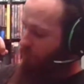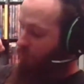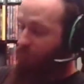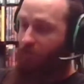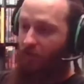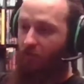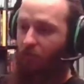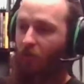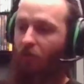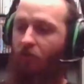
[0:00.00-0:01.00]
the inner
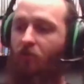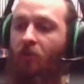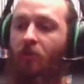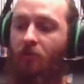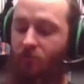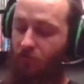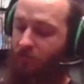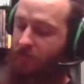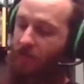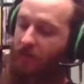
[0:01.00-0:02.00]
barrel so it's
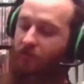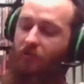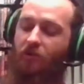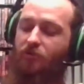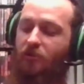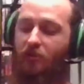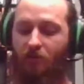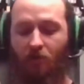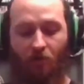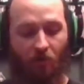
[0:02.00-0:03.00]
not touching,
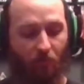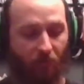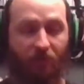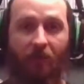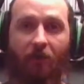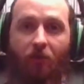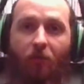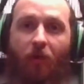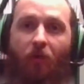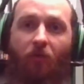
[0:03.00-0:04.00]
but the inner
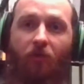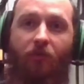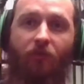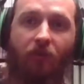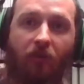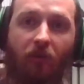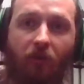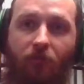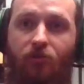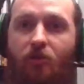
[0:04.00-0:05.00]
barrel is
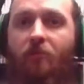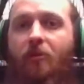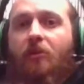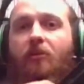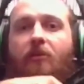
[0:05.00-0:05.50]
legitimately